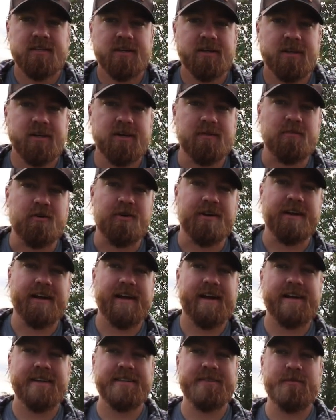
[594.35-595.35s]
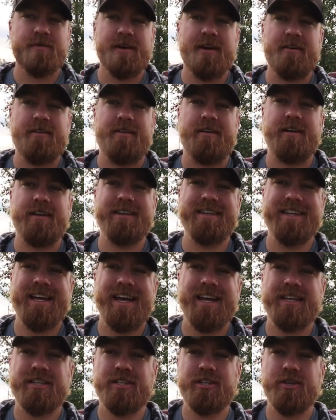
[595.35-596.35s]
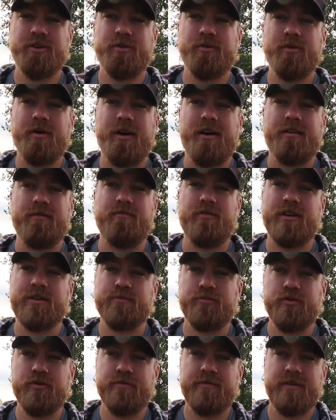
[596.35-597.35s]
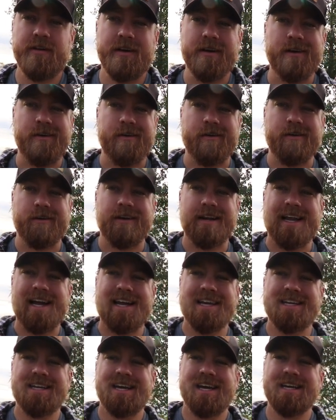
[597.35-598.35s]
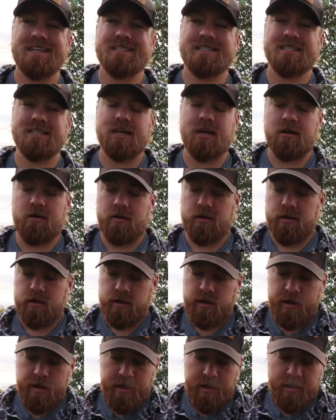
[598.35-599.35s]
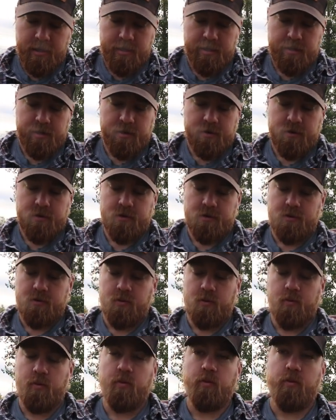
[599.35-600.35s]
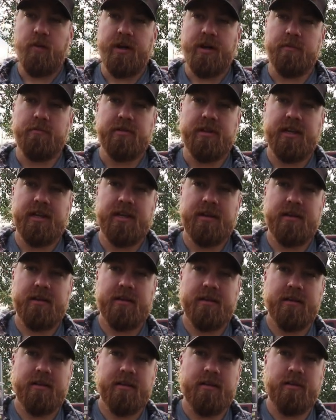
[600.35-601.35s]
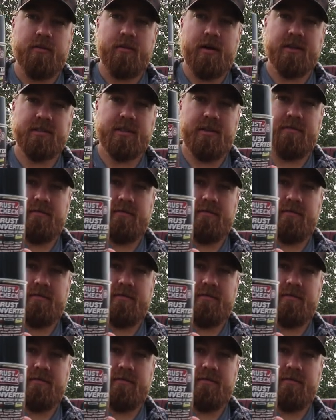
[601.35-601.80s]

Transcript: Good morning, guys. We are on day 2 of rust proofing our 98 Sierra. We completed the rust